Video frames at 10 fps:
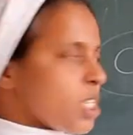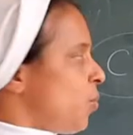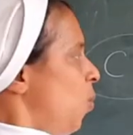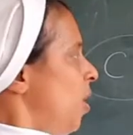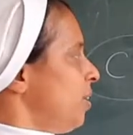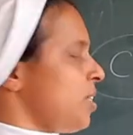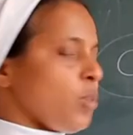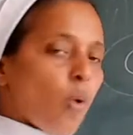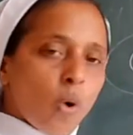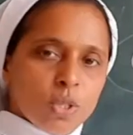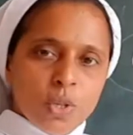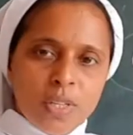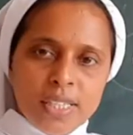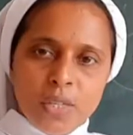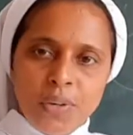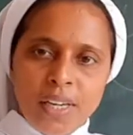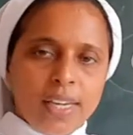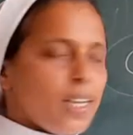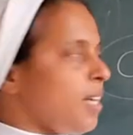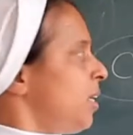So what this ozone is doing
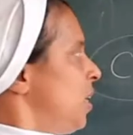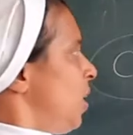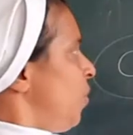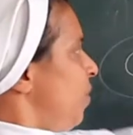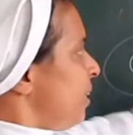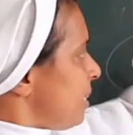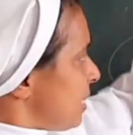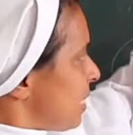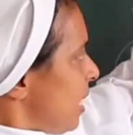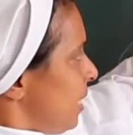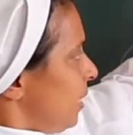here, when the sun,